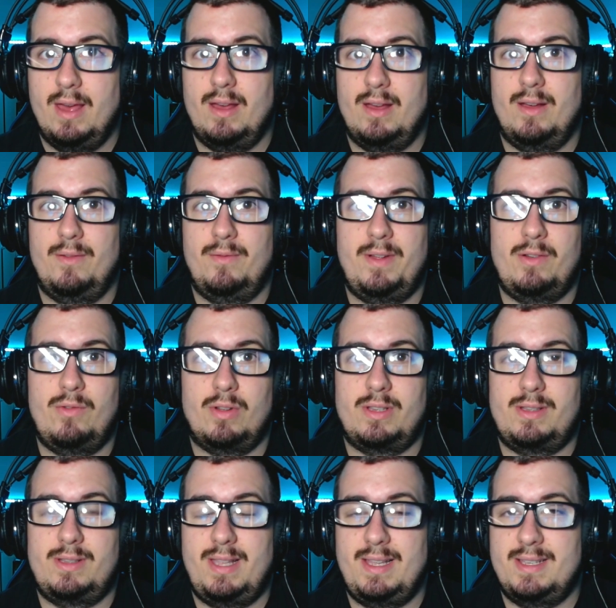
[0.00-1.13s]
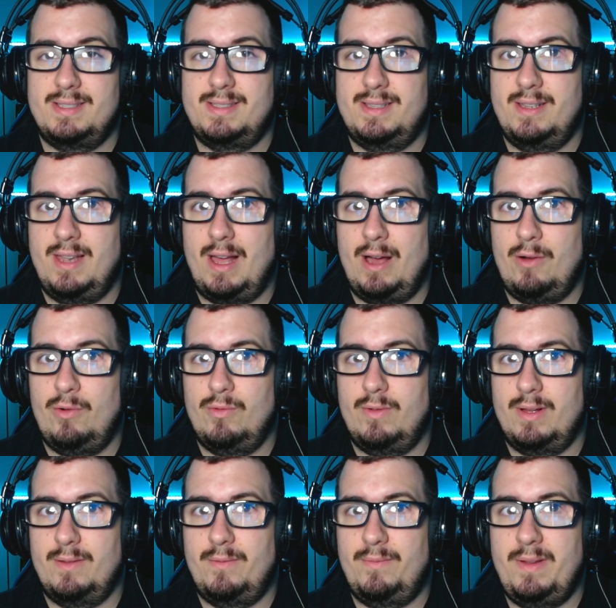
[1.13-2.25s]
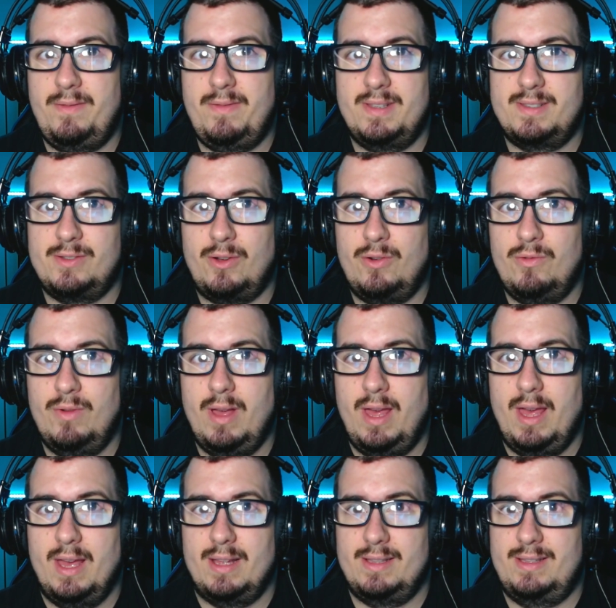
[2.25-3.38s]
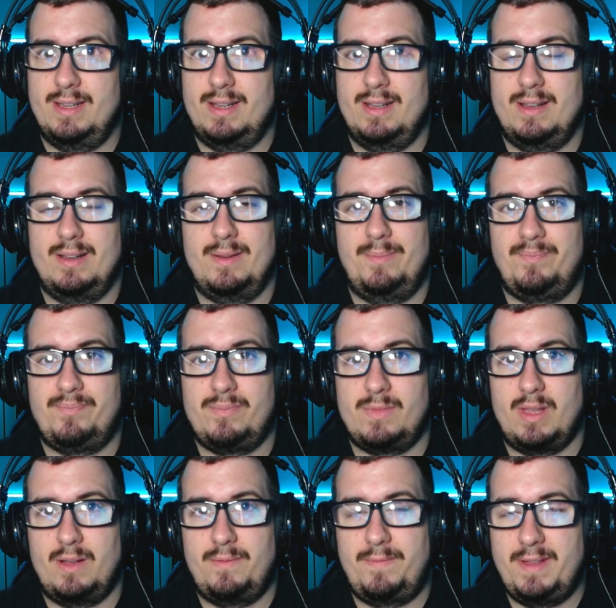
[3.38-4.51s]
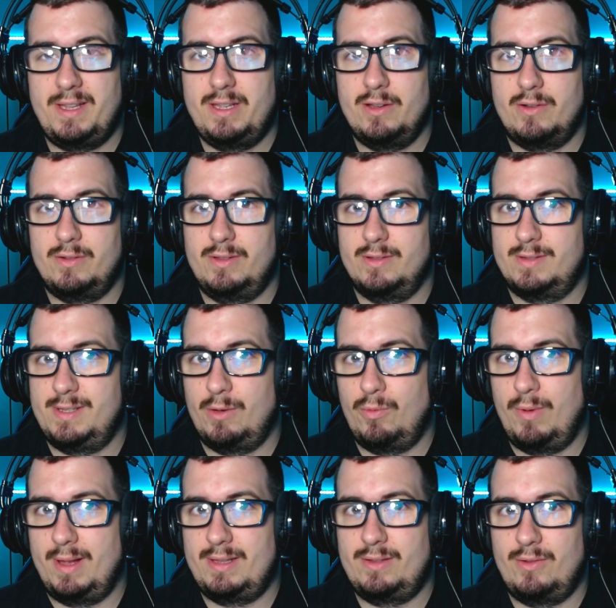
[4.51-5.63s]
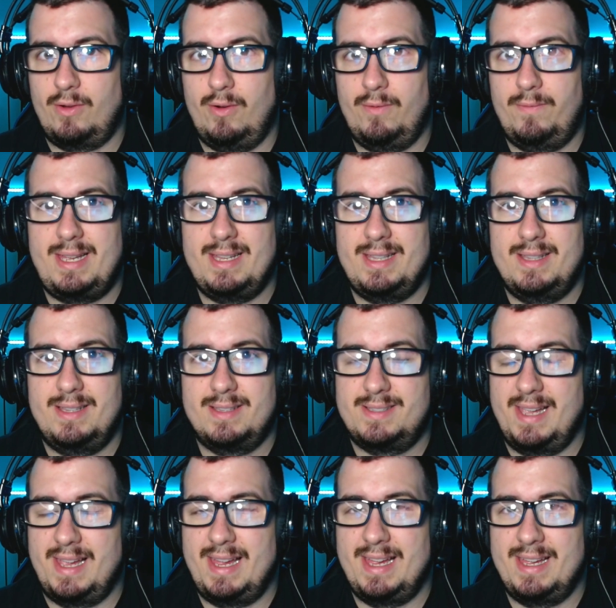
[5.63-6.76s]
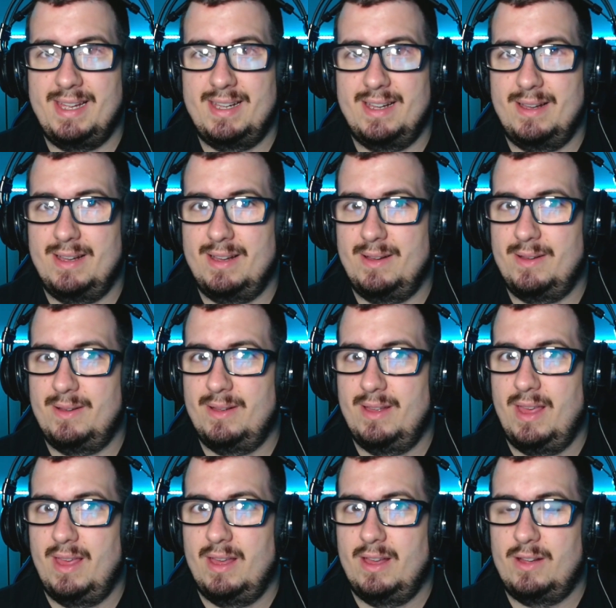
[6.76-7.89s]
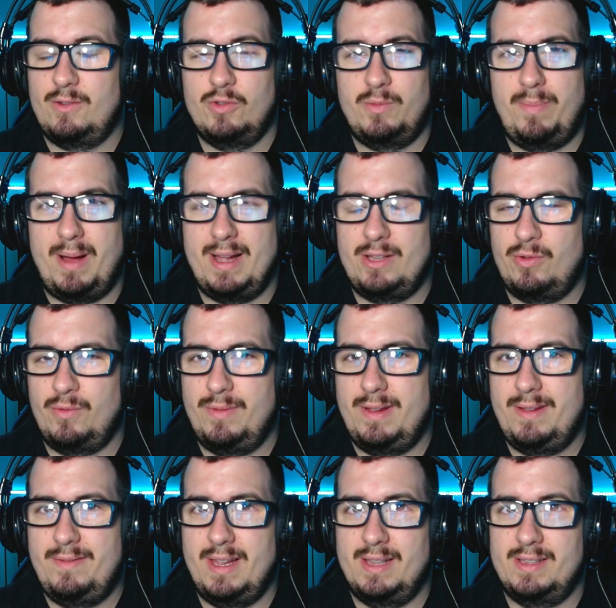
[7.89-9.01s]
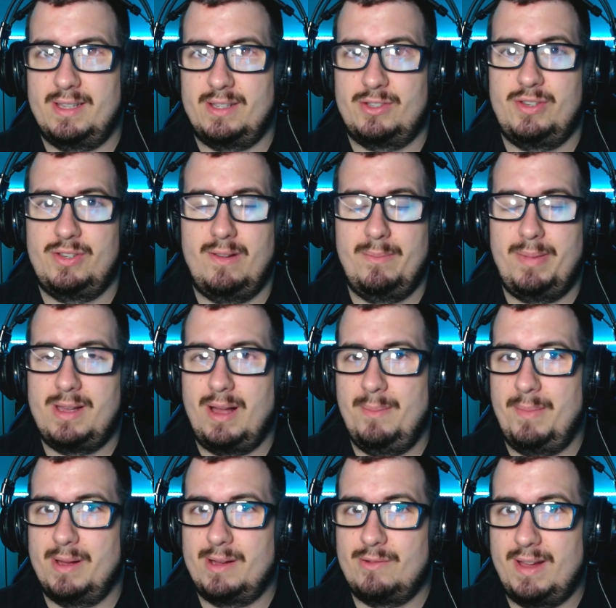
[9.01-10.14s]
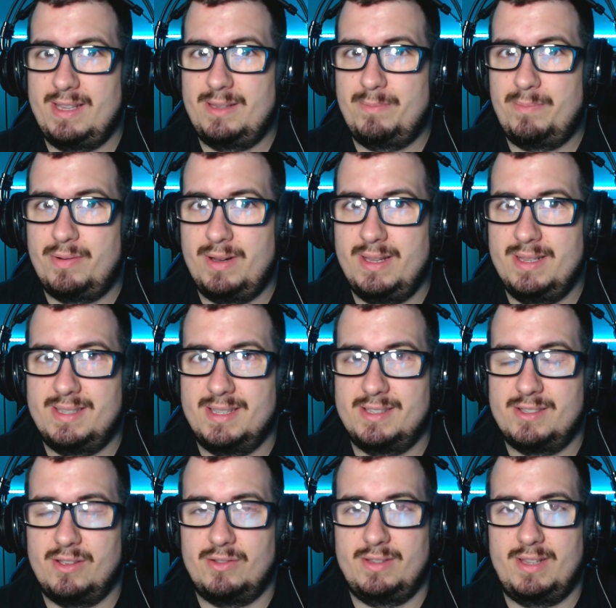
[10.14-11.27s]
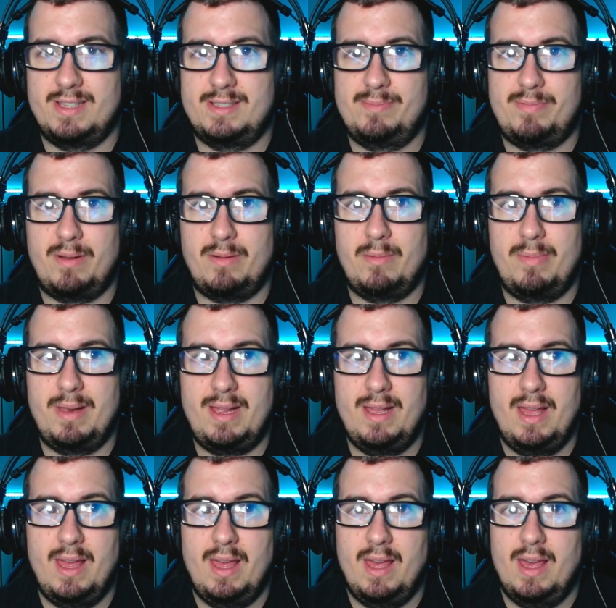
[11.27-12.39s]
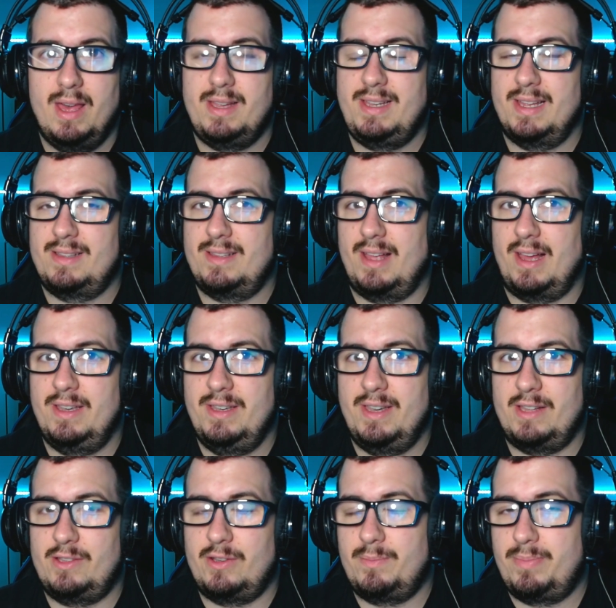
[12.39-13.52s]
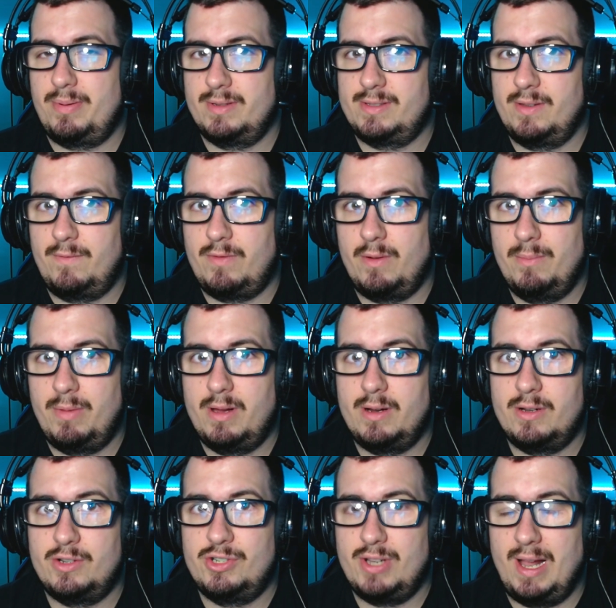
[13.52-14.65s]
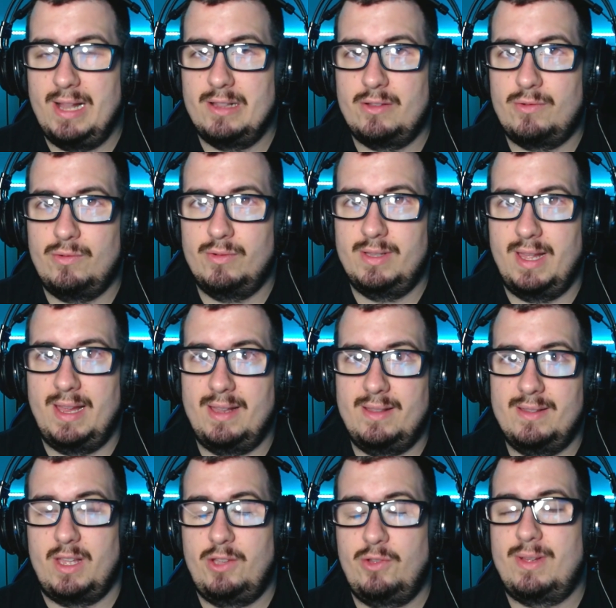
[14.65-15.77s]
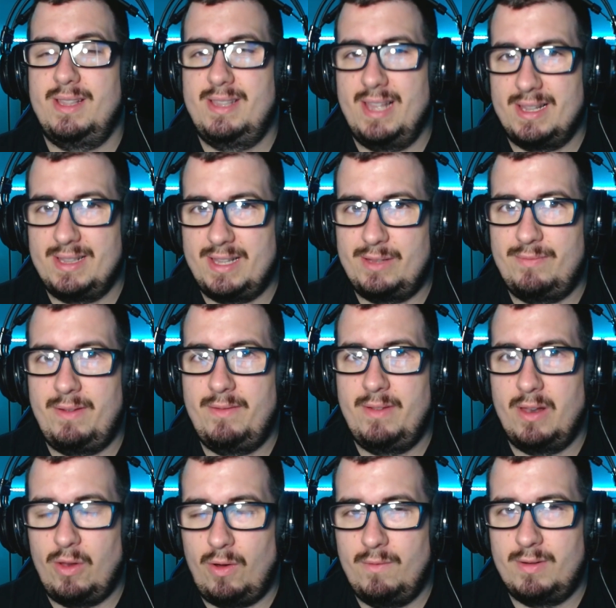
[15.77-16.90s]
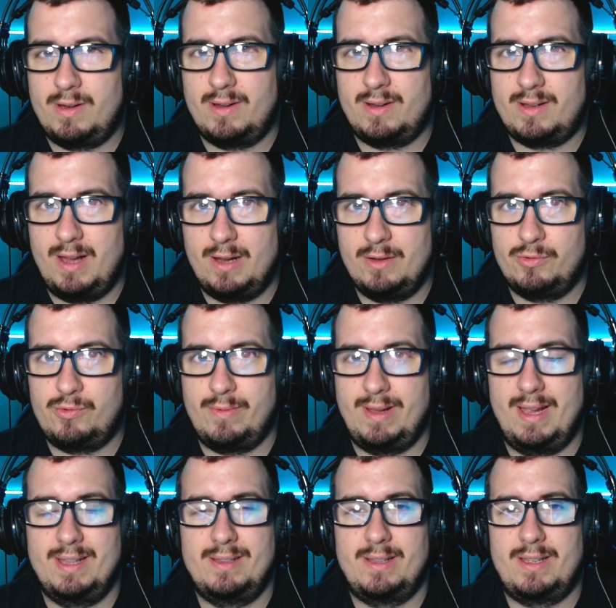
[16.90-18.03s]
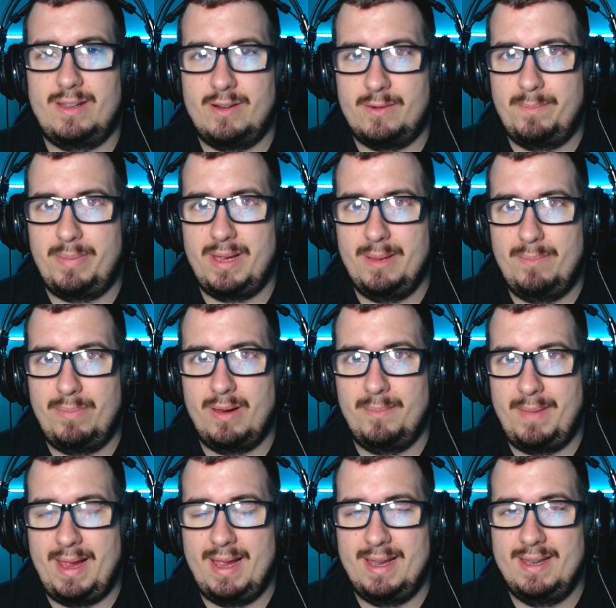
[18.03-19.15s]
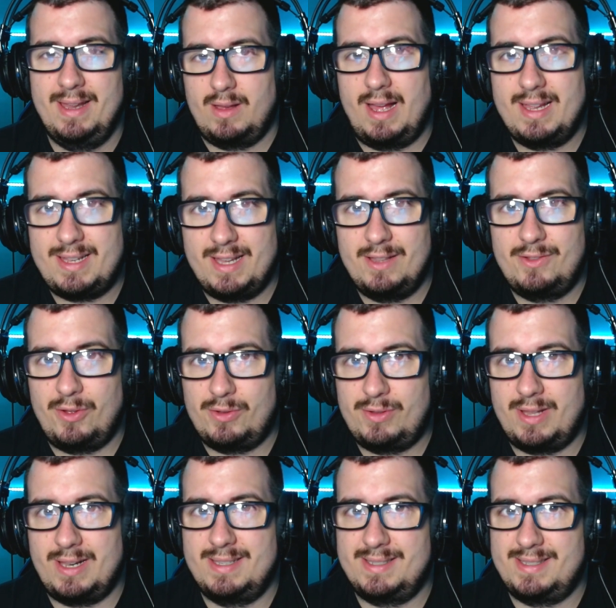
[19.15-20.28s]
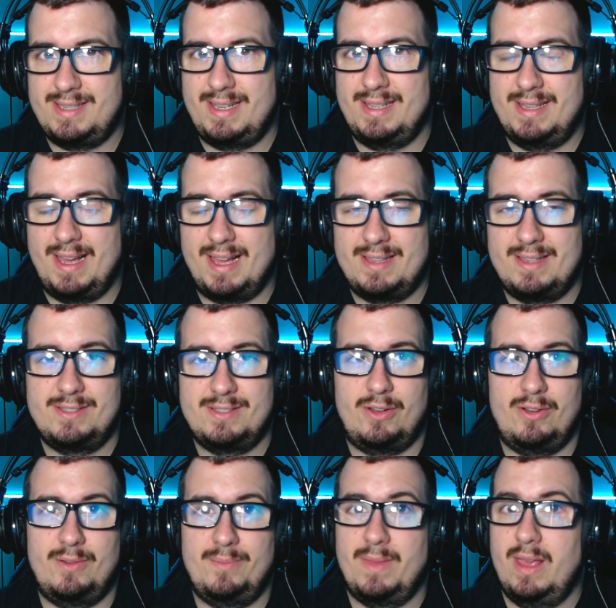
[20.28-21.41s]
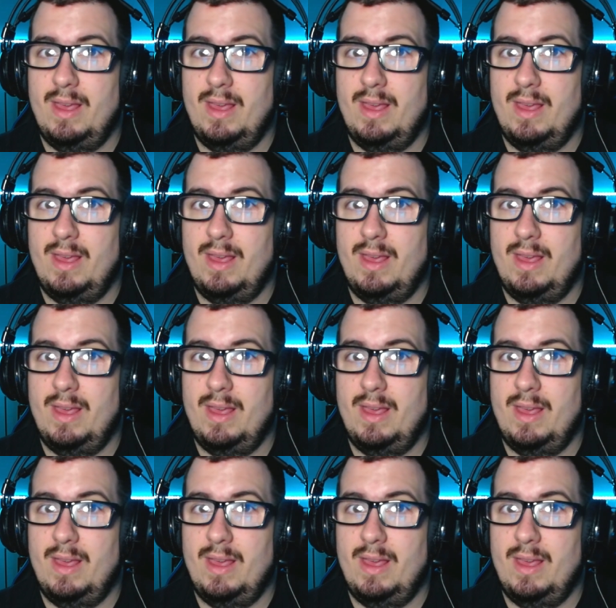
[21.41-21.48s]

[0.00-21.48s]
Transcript: We got teased now. Vivi saw the figure, the silhouette of kid saying goodbye to Vivi, and that she will become a great princess. So that's probably yet another person from her childhood, and you can tell that Vivi loves her country and her people, man. I can totally see that. So